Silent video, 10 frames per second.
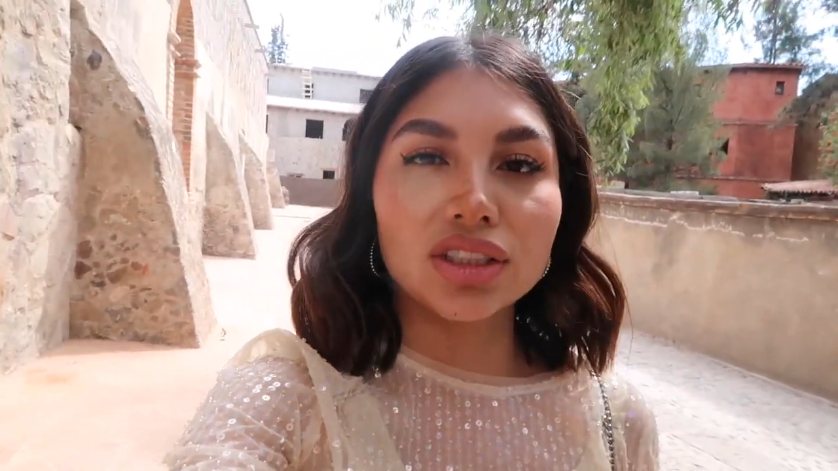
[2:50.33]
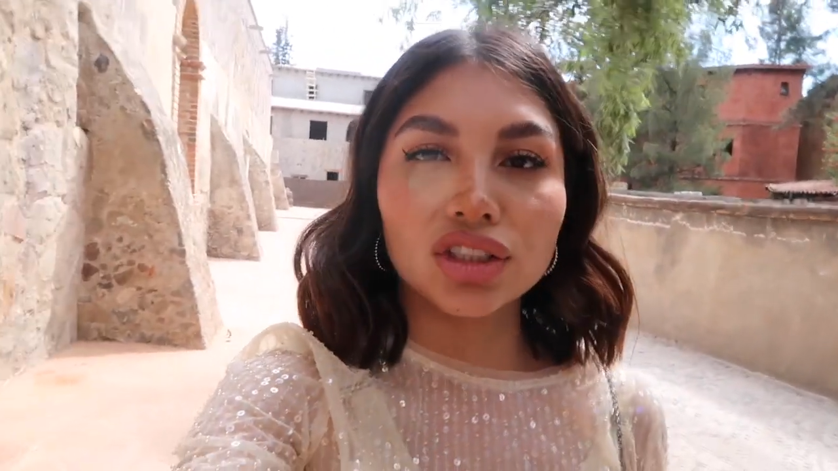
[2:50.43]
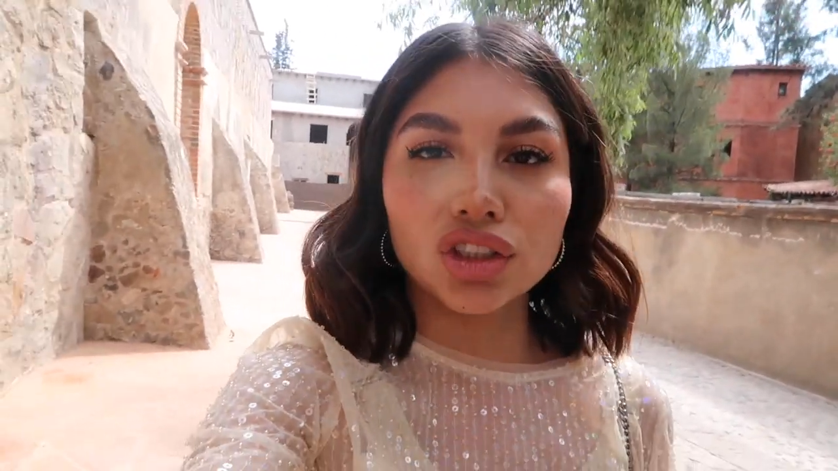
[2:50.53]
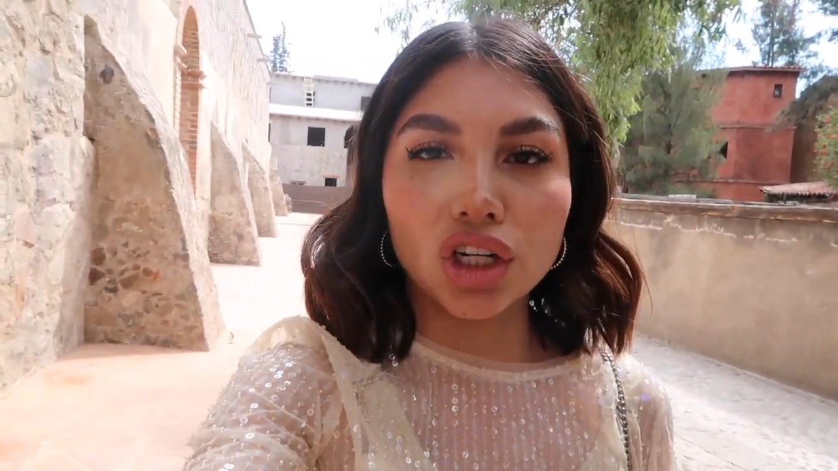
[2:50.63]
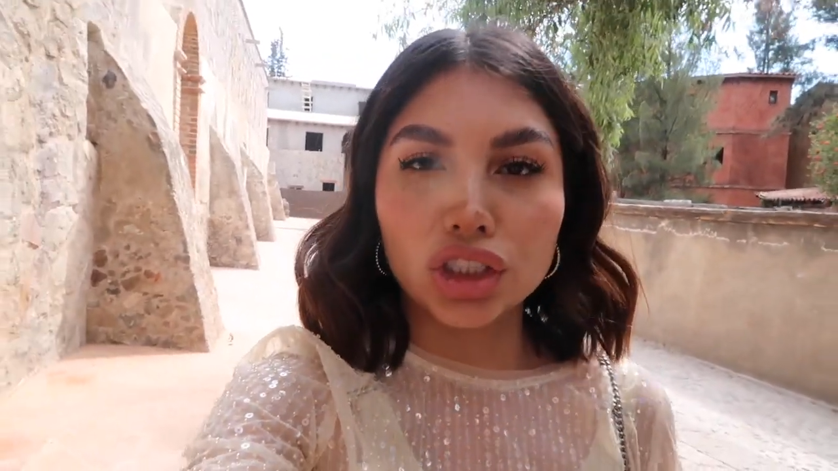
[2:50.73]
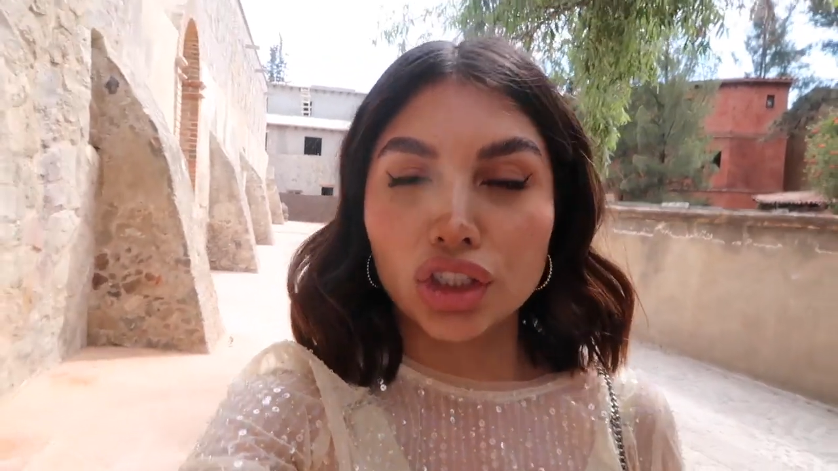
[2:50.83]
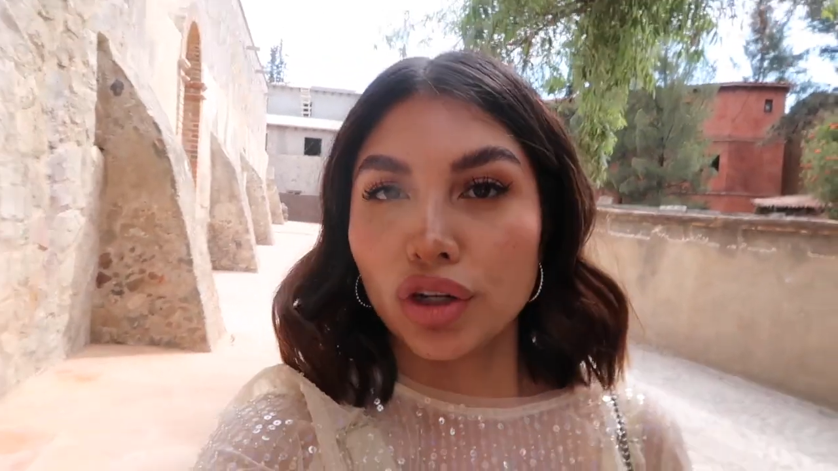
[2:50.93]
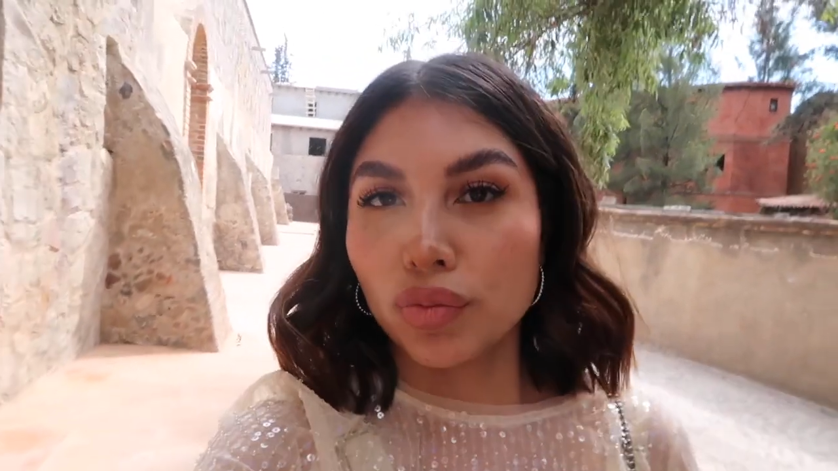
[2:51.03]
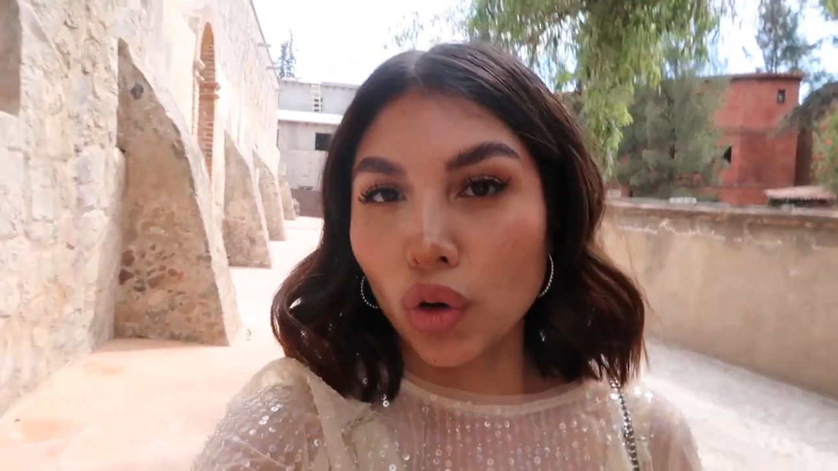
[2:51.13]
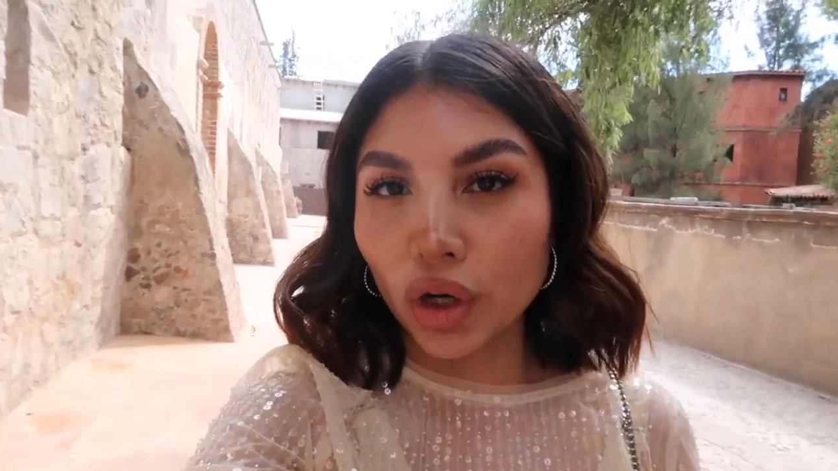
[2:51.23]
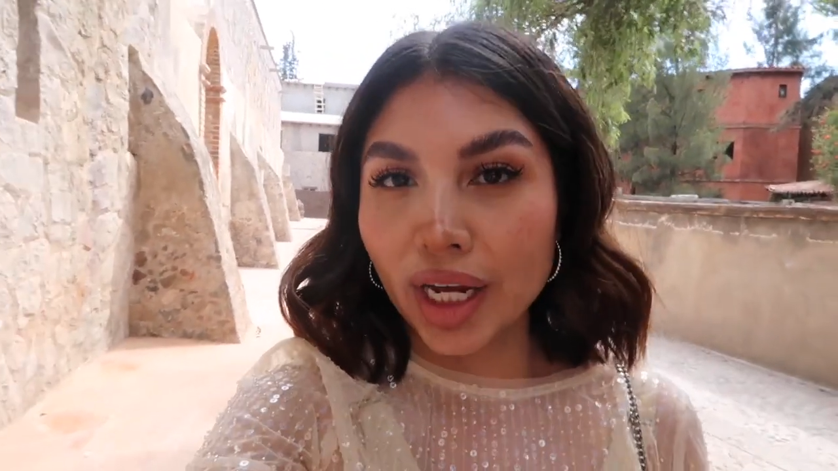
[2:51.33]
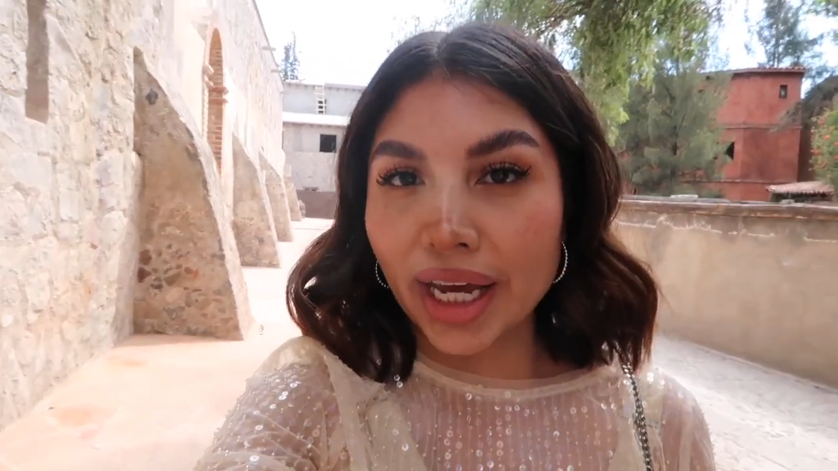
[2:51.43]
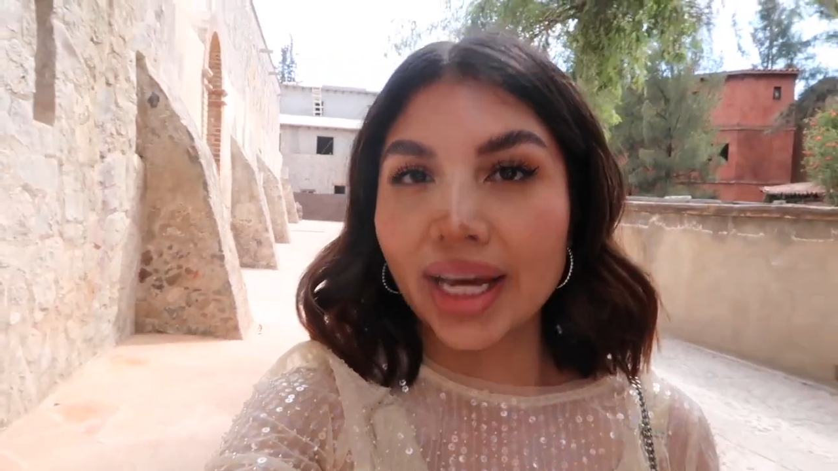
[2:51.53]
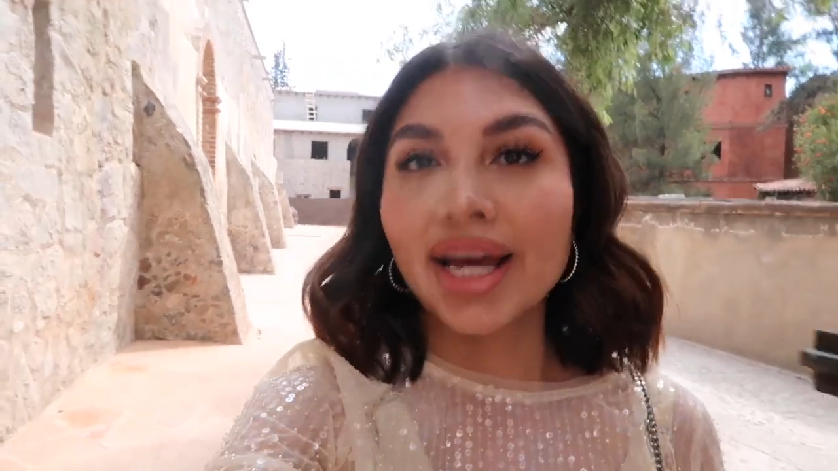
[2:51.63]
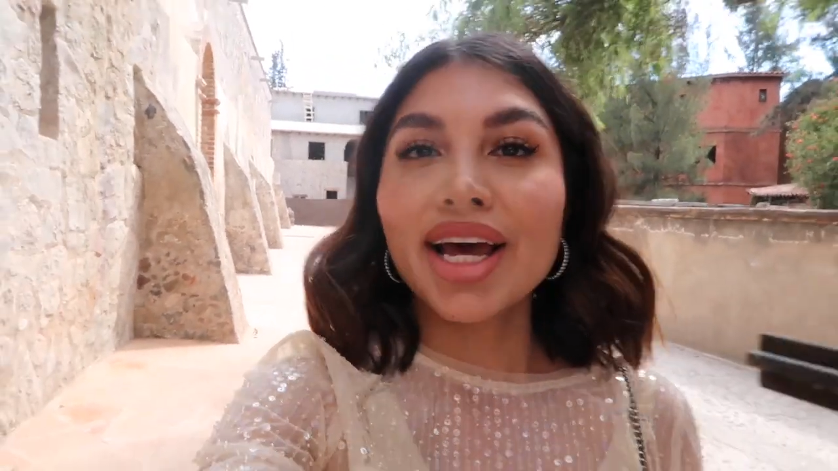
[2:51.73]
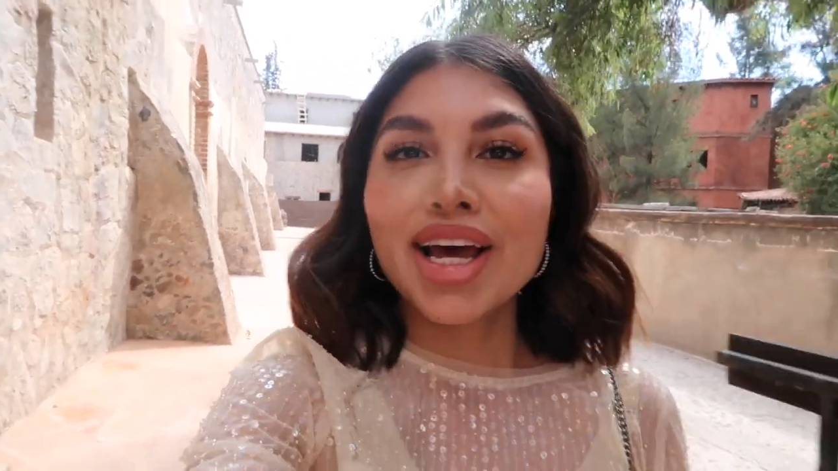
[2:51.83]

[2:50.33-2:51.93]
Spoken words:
start to their morning,